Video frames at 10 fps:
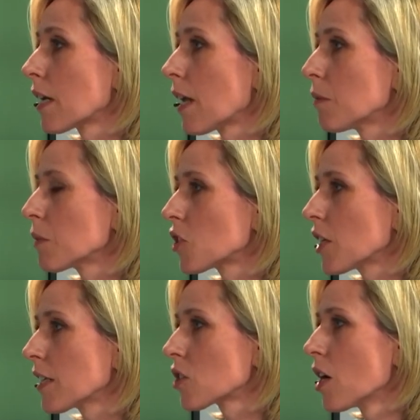climate
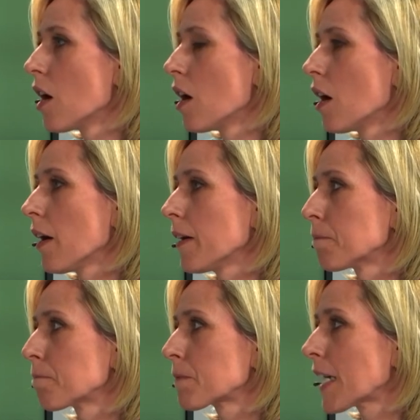change.
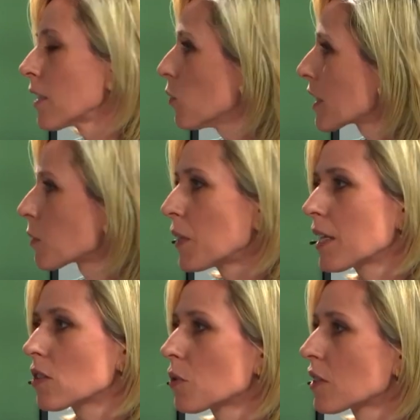Um, can you
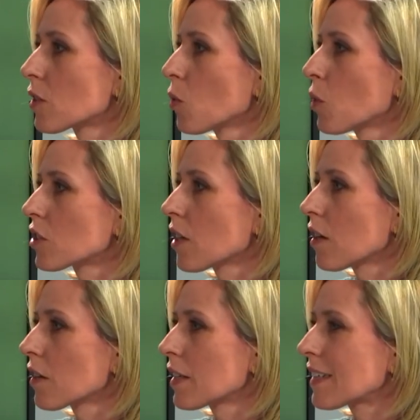explain to us what
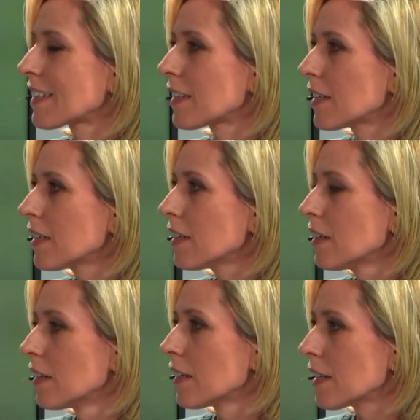are the key
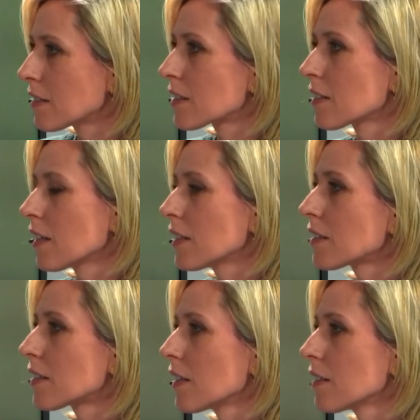
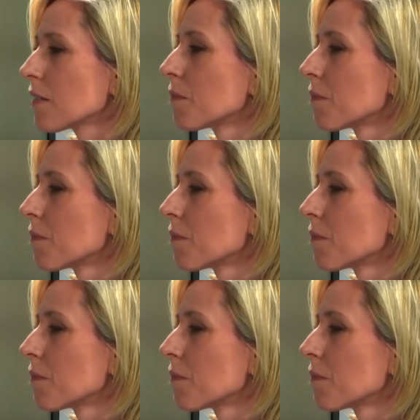insights here?